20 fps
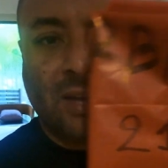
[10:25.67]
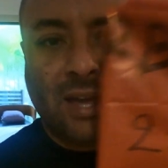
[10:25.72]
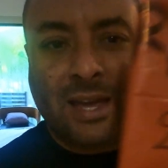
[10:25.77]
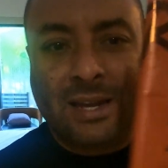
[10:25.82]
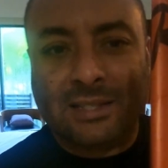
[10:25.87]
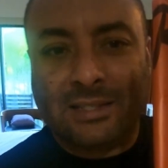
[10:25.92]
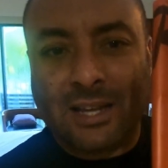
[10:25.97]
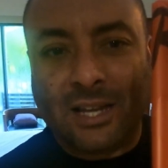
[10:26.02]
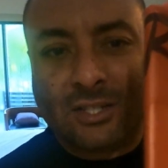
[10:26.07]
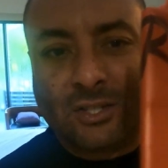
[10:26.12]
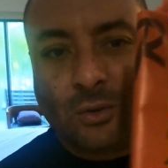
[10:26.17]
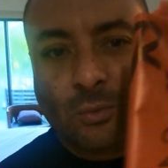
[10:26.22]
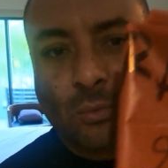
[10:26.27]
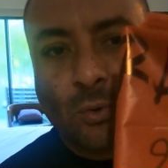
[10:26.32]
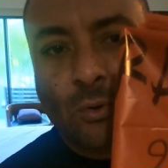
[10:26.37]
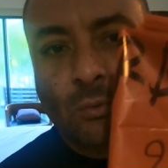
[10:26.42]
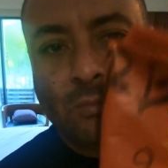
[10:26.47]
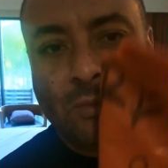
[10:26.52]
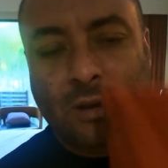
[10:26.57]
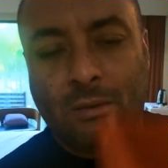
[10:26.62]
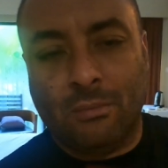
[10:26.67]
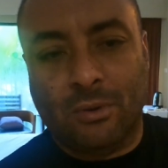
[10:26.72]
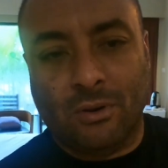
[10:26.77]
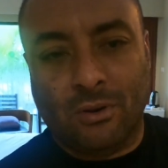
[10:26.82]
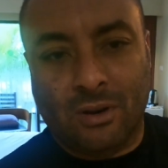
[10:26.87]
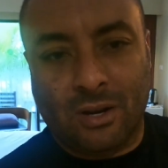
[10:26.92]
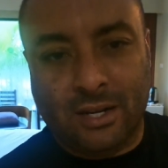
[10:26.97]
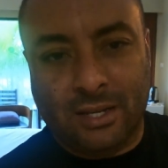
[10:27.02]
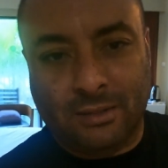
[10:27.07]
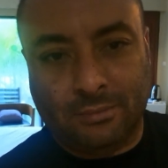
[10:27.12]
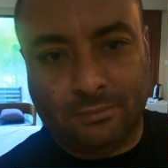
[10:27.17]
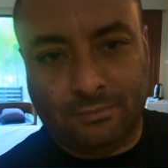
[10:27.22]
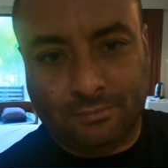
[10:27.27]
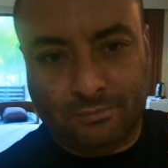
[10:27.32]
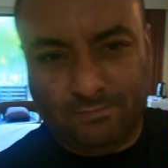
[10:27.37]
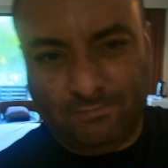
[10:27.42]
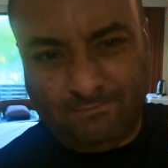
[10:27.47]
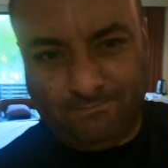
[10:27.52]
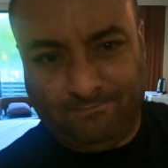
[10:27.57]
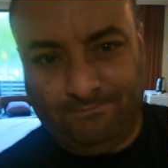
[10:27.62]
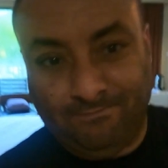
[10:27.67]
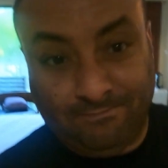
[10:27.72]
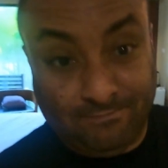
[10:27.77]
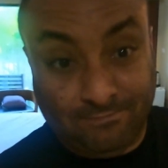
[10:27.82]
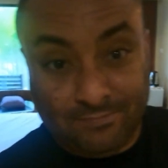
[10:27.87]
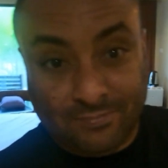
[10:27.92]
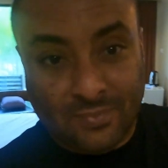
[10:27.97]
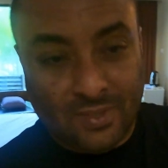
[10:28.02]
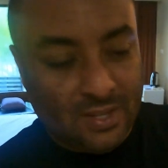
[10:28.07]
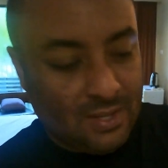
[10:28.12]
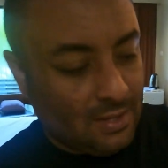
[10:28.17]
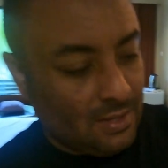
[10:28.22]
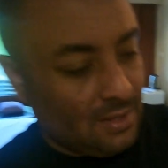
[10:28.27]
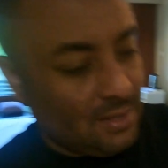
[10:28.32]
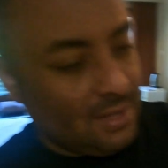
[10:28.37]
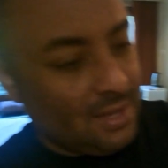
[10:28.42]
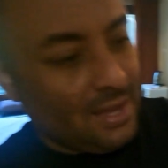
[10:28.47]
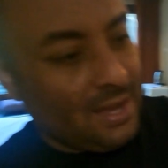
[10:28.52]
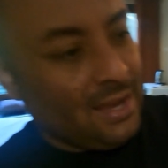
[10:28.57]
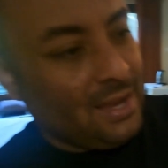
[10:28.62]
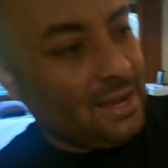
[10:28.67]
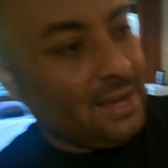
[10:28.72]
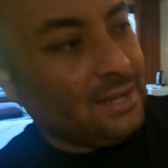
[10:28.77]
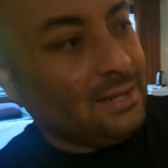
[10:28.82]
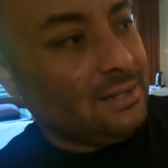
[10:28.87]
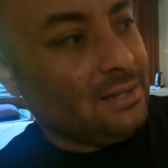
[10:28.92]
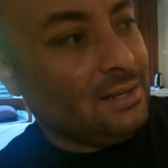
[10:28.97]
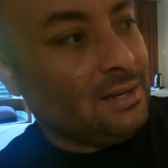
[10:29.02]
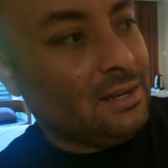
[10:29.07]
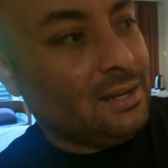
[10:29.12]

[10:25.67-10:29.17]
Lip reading: and it's got your room number on it, and